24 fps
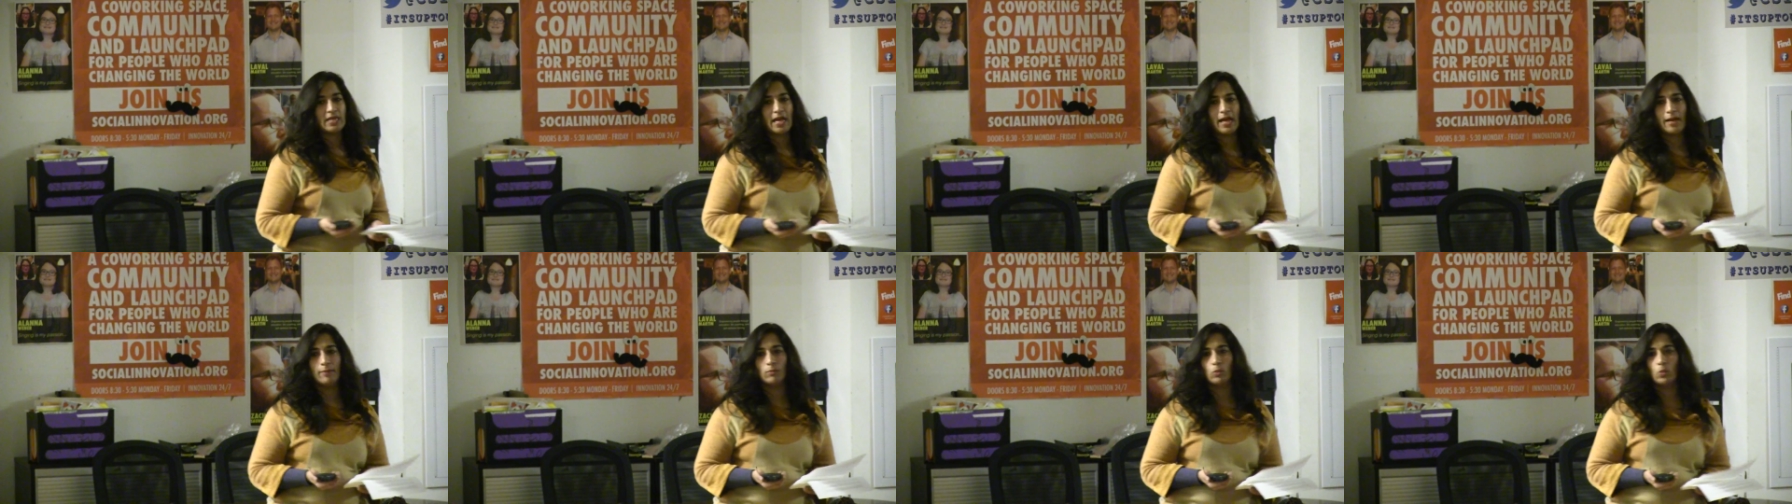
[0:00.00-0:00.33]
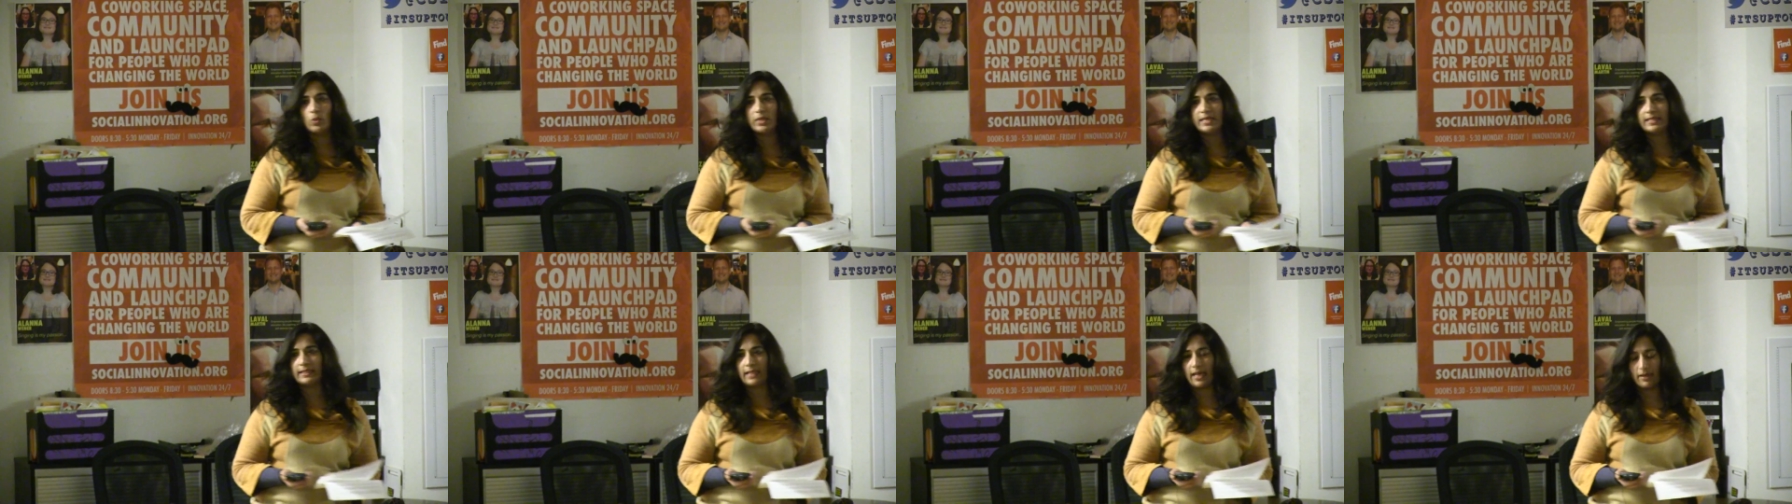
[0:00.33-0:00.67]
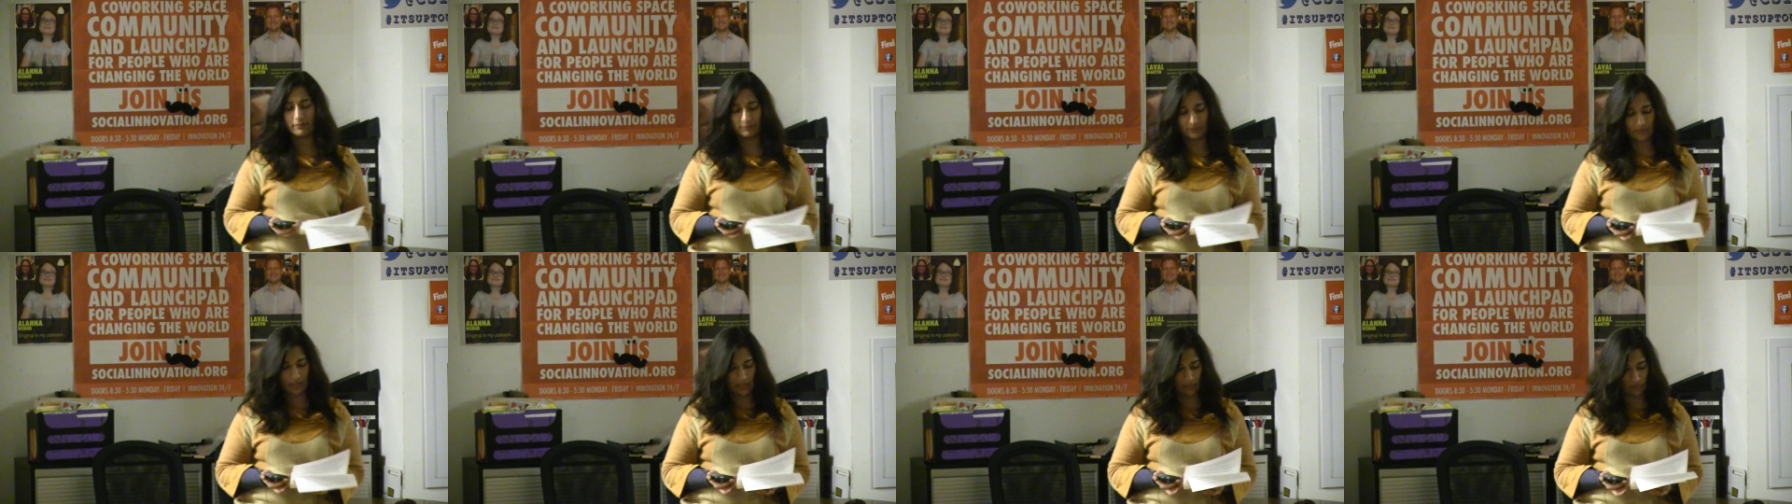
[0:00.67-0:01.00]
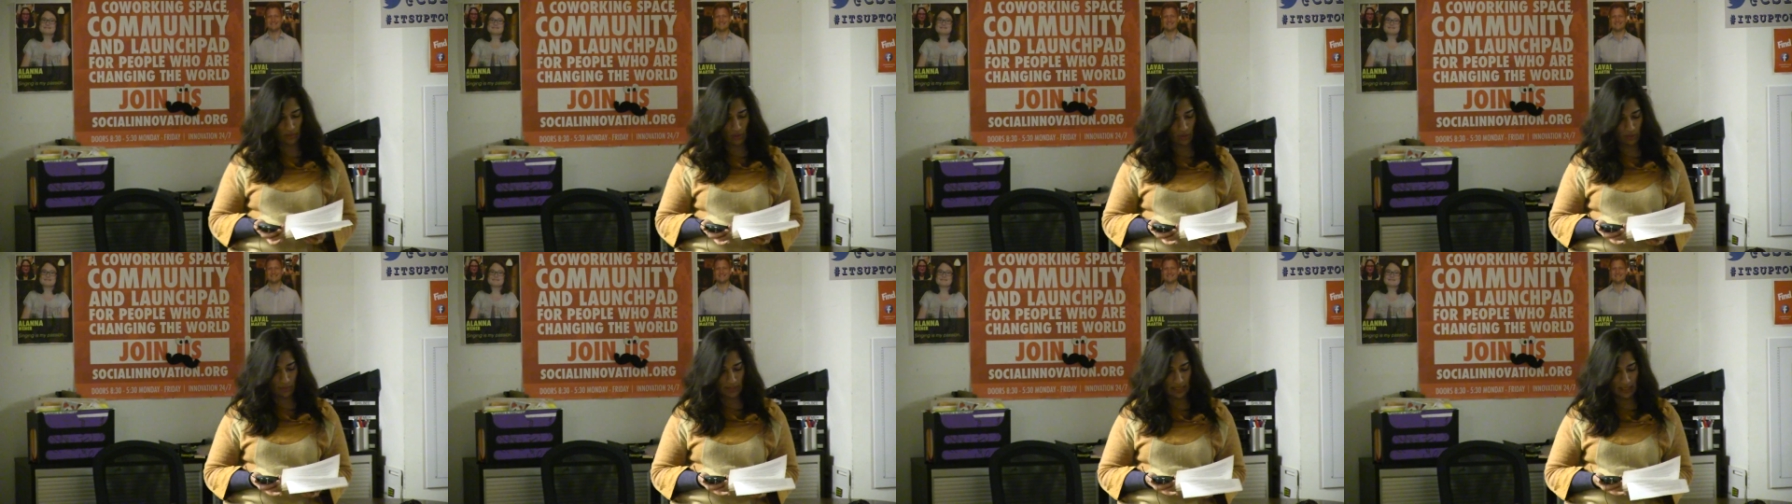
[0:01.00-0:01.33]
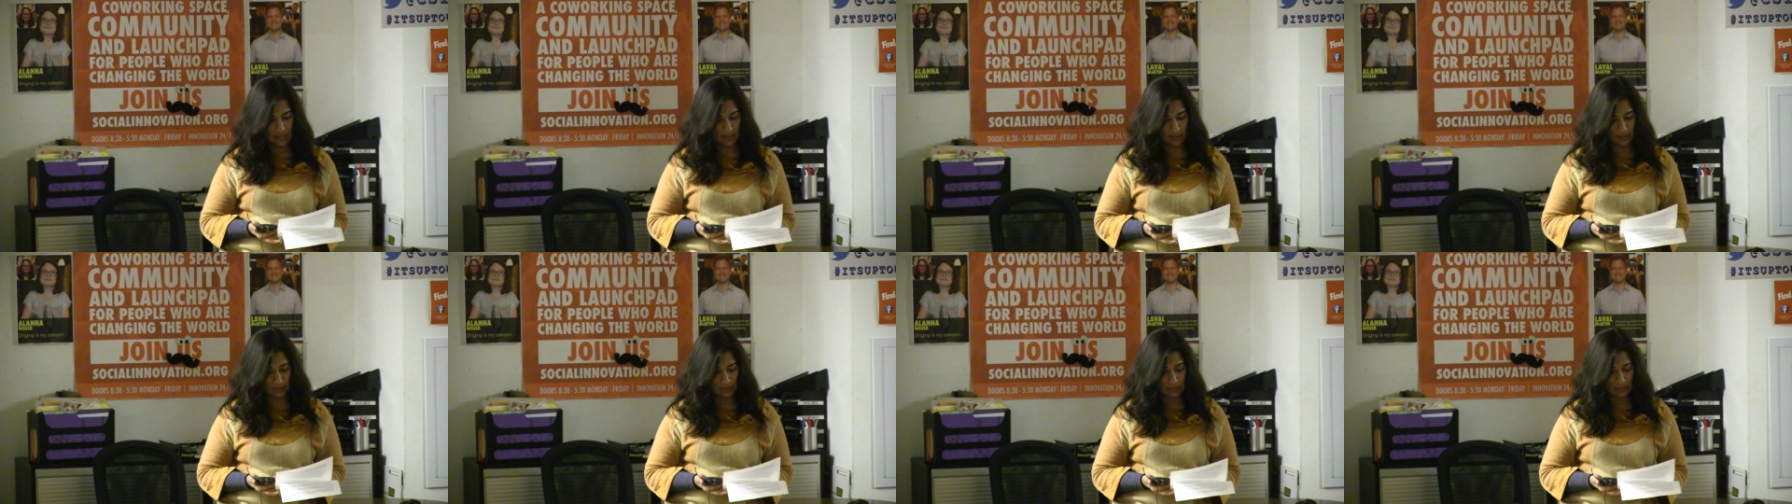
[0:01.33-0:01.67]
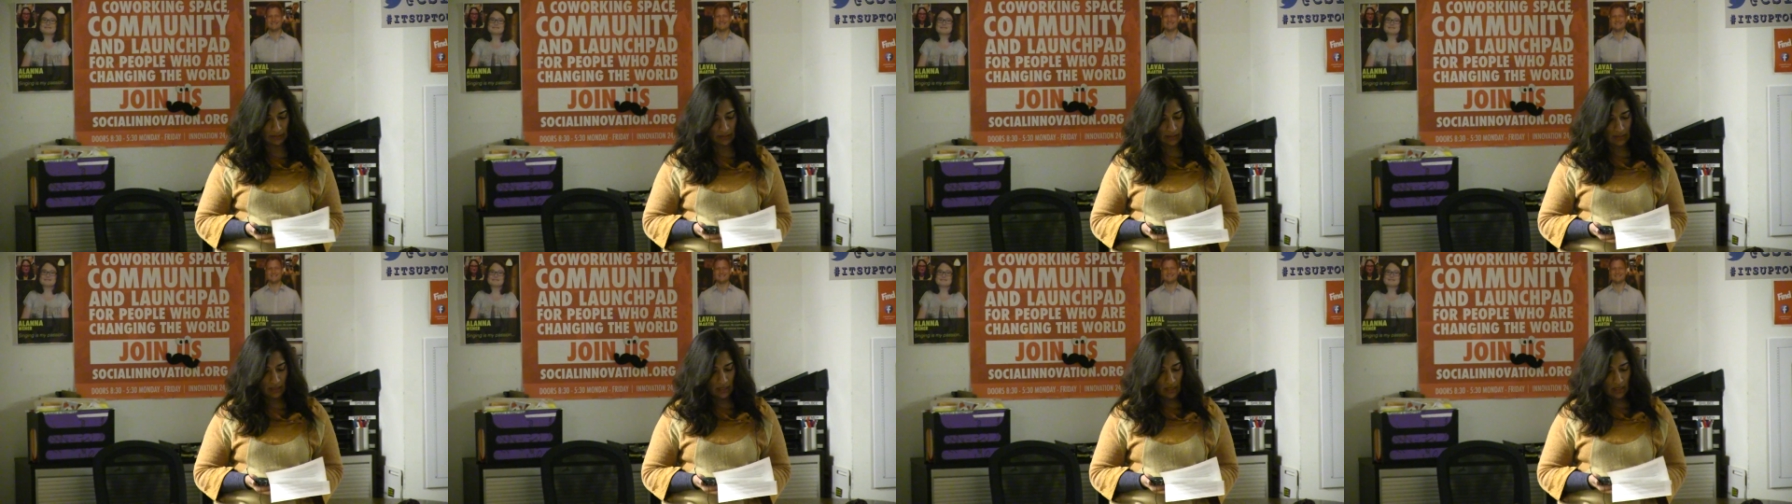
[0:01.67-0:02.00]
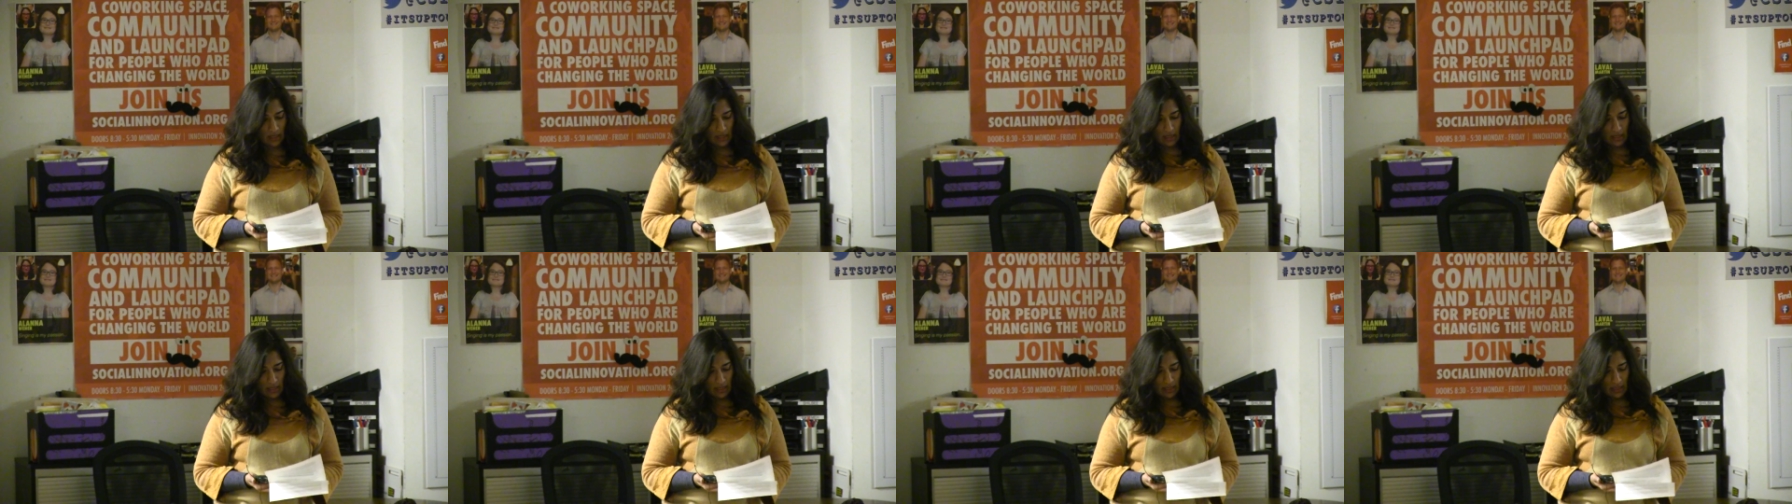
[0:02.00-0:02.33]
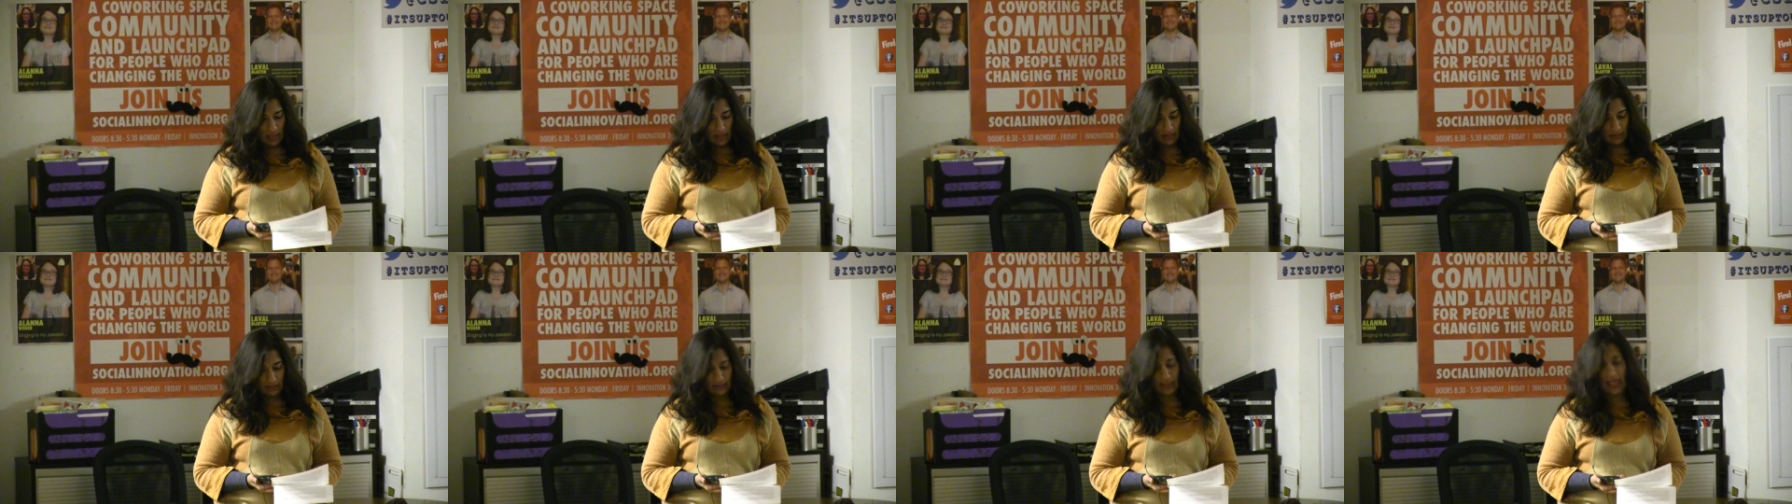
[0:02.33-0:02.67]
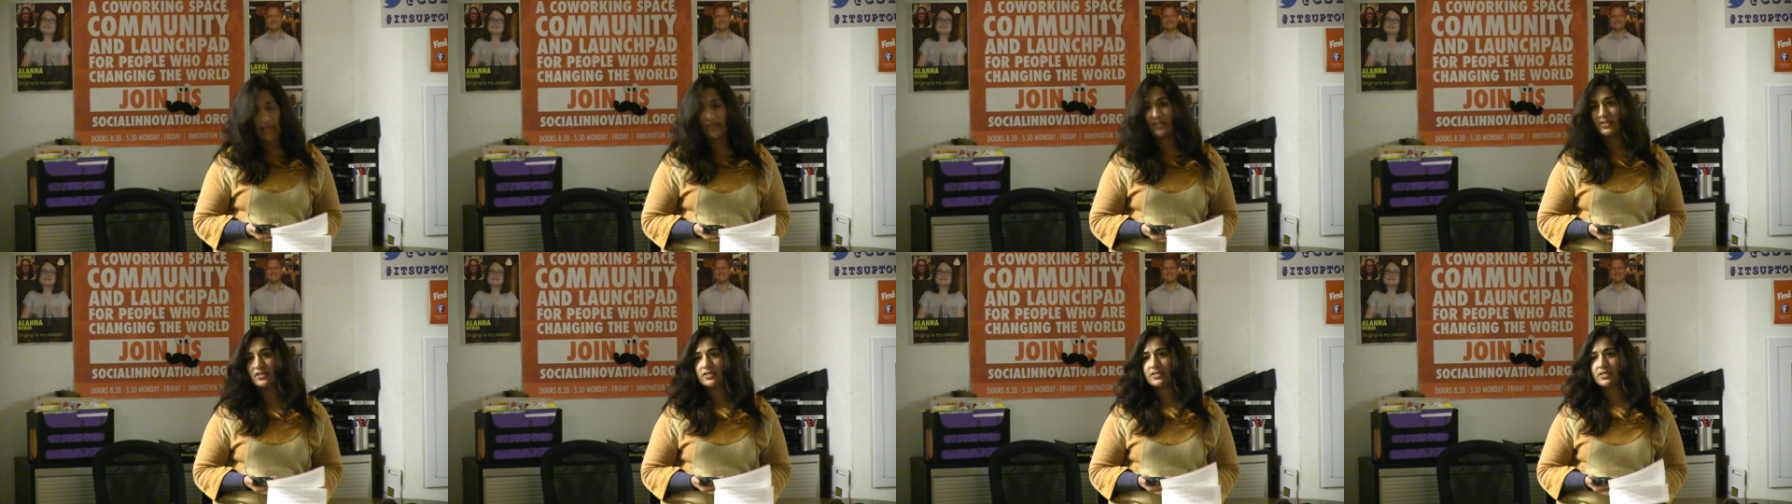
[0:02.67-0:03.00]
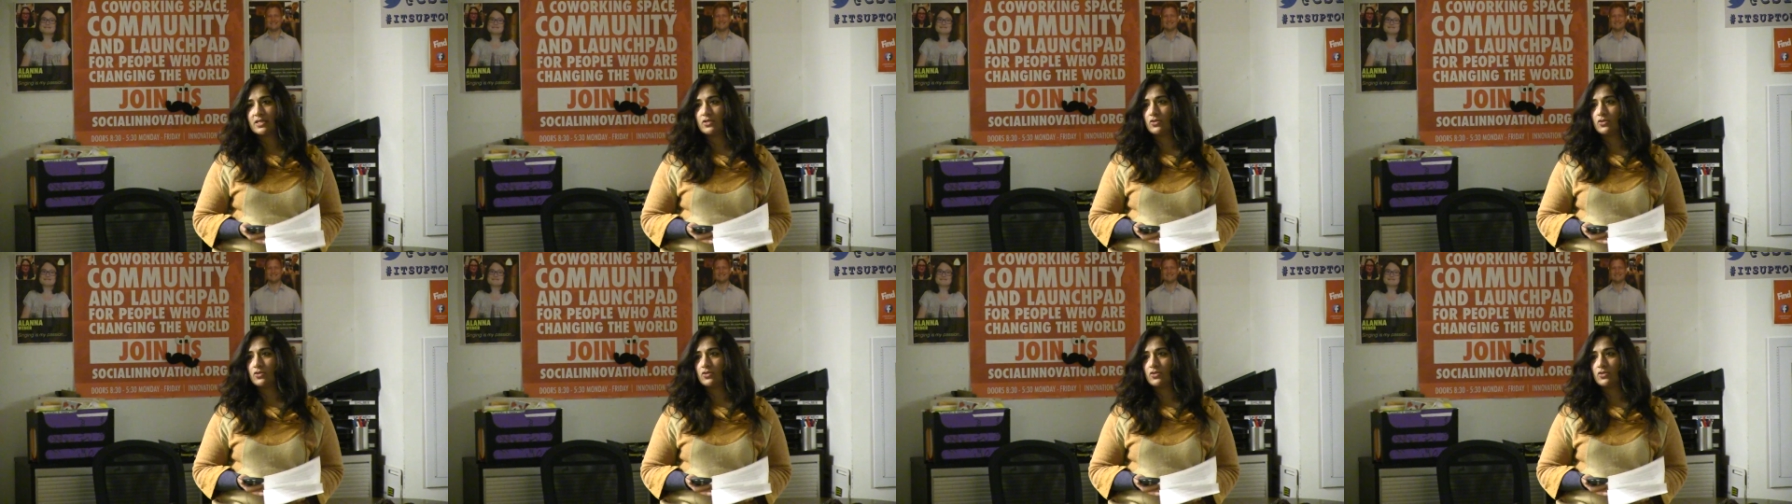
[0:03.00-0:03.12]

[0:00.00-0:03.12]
time we left Nairobi. Letters